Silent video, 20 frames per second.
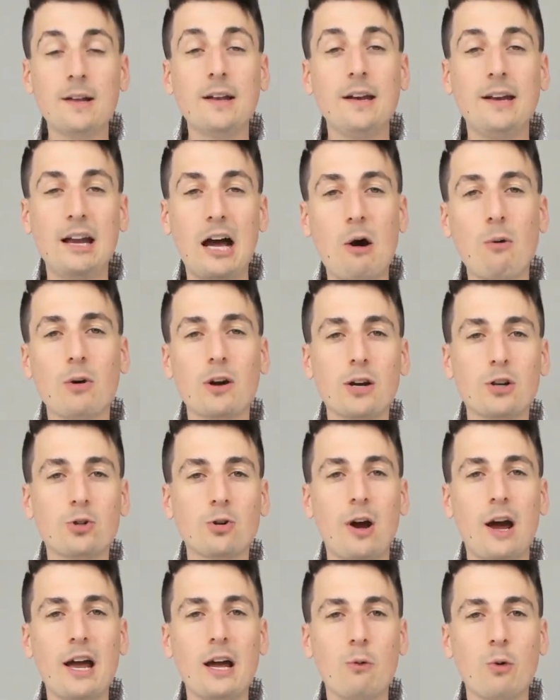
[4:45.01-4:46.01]
Now we're going to
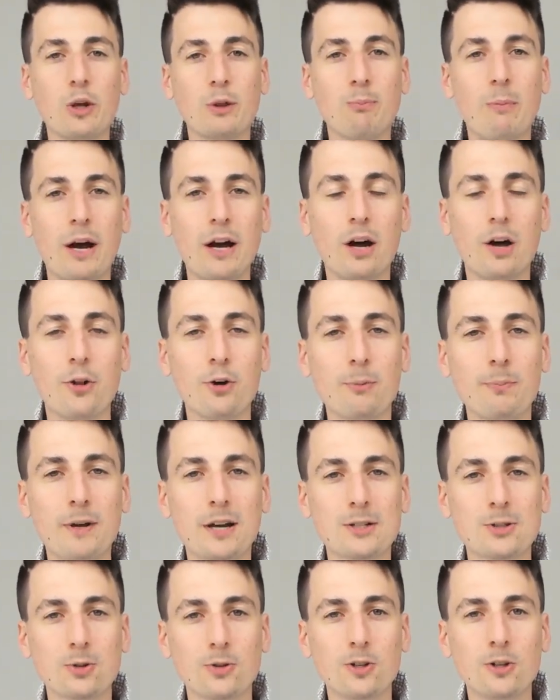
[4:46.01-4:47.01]
try it with my other
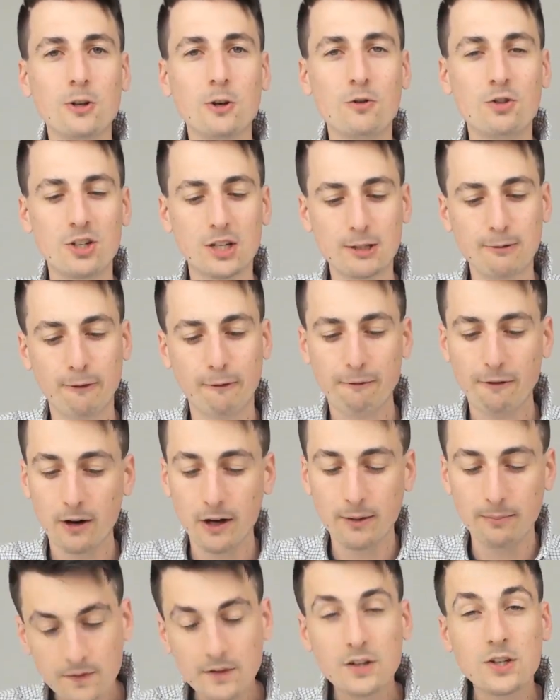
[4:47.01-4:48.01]
Pixel 2 just for
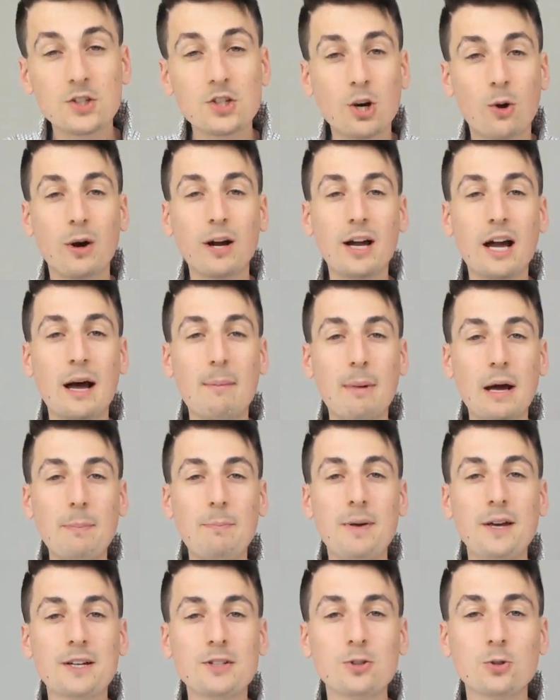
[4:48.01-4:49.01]
fun. So I got my
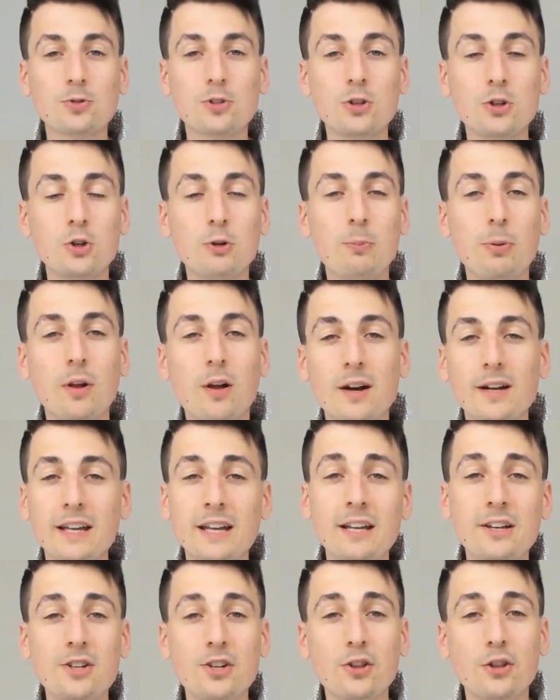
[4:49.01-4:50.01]
Pixel 2 plugged
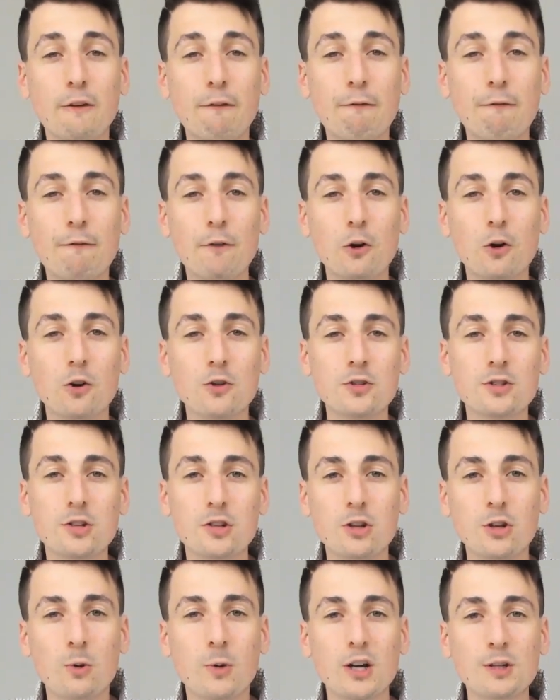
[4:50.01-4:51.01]
into the first
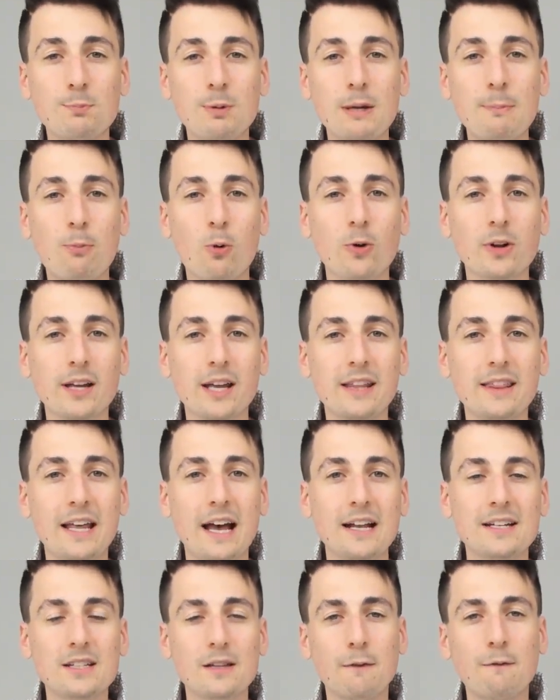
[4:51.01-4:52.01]
USB port. Again,
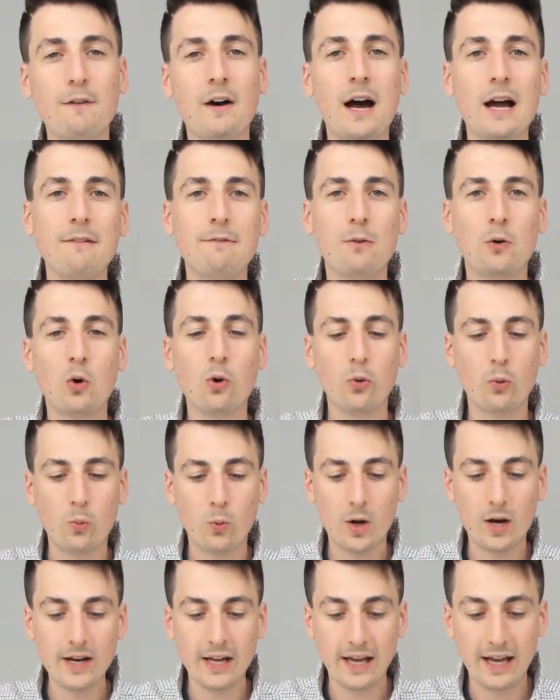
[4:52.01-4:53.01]
that's the 5 volt,
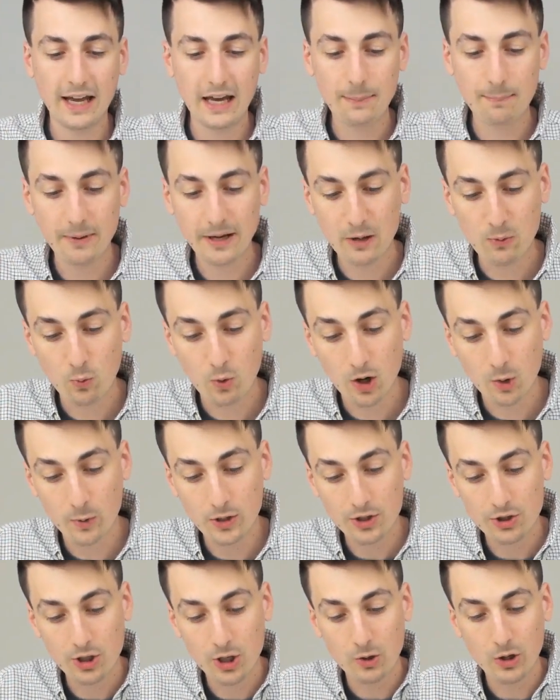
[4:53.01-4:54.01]
1 amp. And what are we
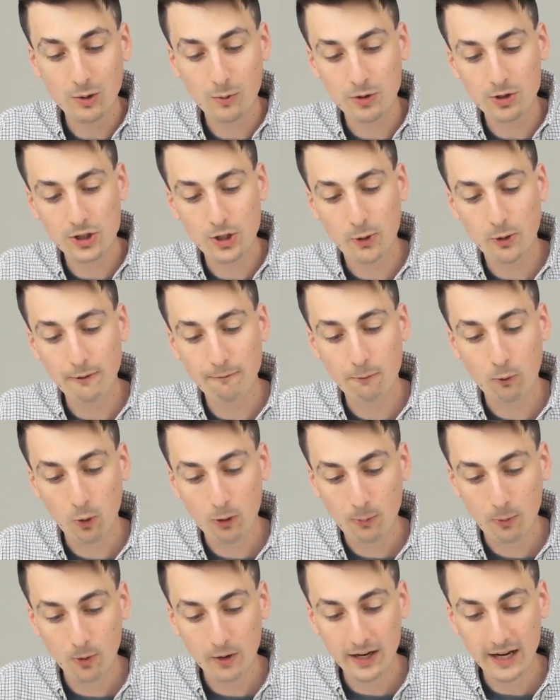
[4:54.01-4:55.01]
showing? We're showing
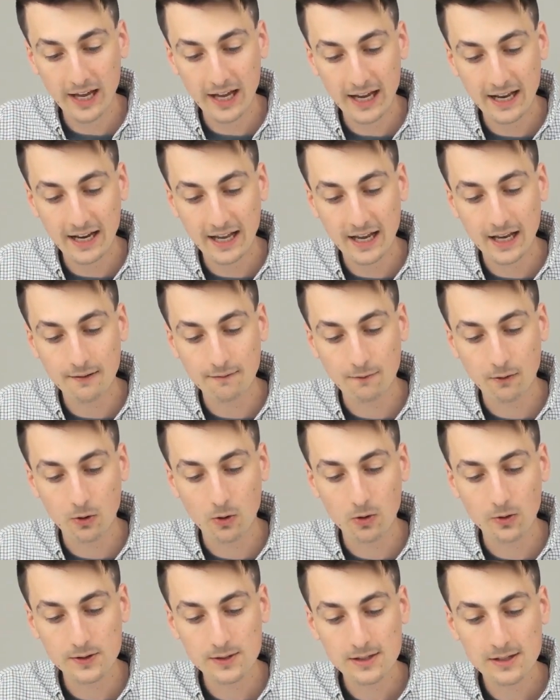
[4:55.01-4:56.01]
4.88
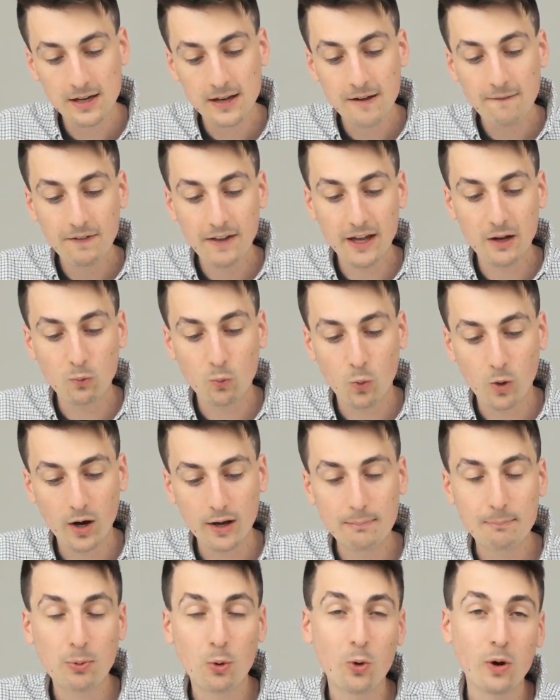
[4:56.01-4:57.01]
volts and
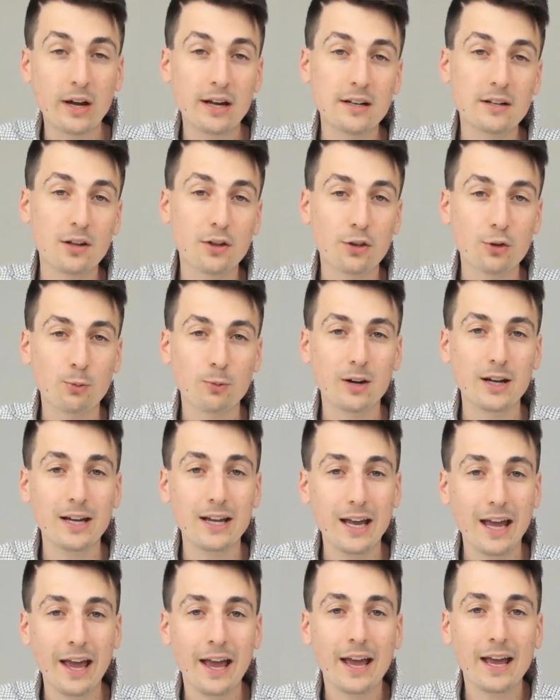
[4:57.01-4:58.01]

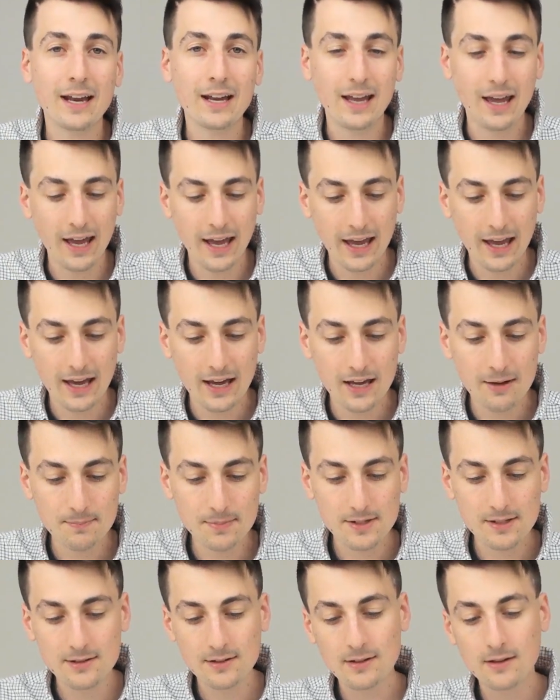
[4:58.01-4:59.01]
1.38
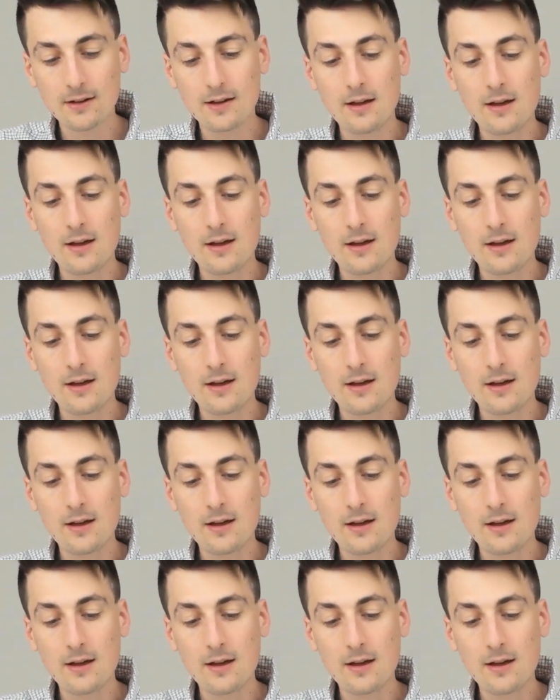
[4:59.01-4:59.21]
amps.